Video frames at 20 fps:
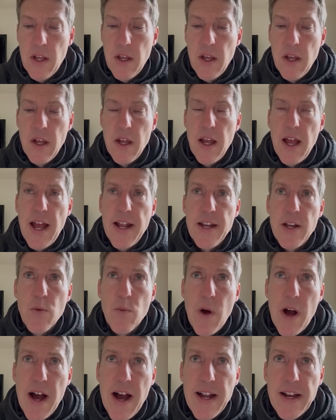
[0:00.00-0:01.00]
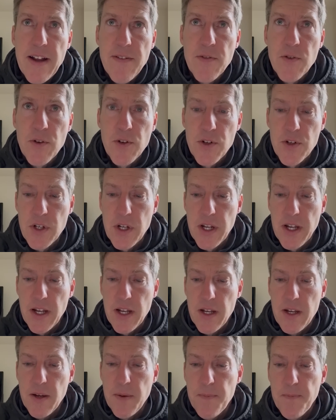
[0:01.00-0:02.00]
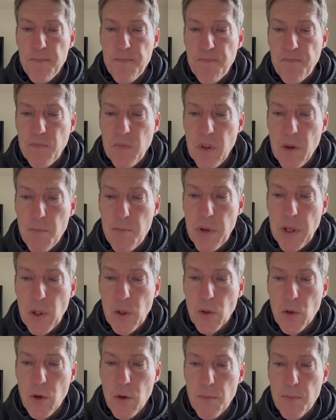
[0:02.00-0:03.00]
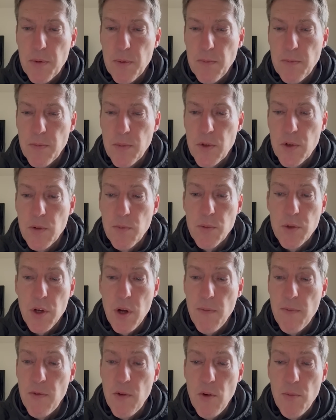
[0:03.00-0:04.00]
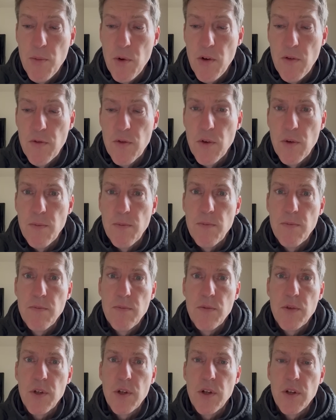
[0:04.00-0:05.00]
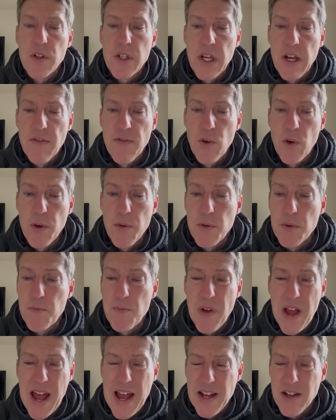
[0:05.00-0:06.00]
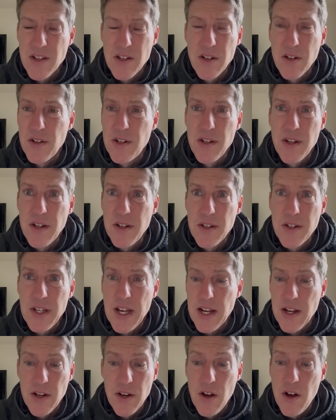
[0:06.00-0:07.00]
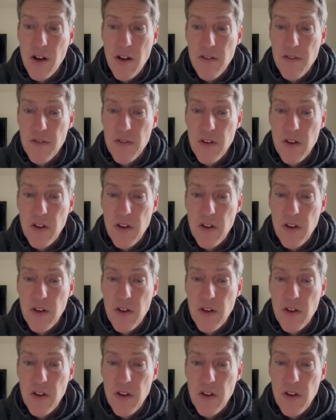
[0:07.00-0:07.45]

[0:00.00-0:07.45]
Headed wide after a slick build-up. Some top football from Xerxes. I thought he was excellent in the second half.